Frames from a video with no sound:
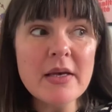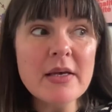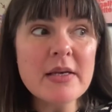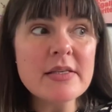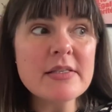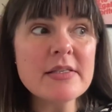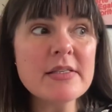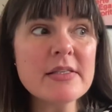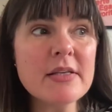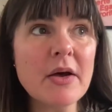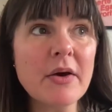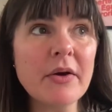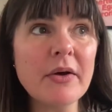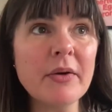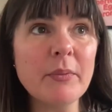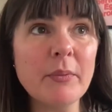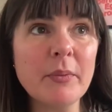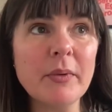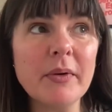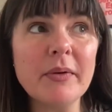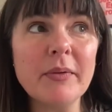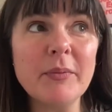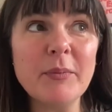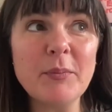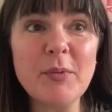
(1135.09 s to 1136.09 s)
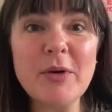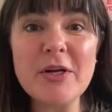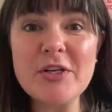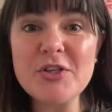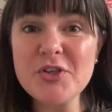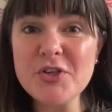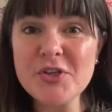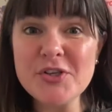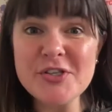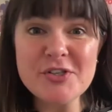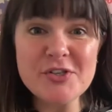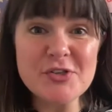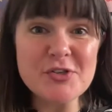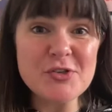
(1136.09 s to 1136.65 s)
So we're just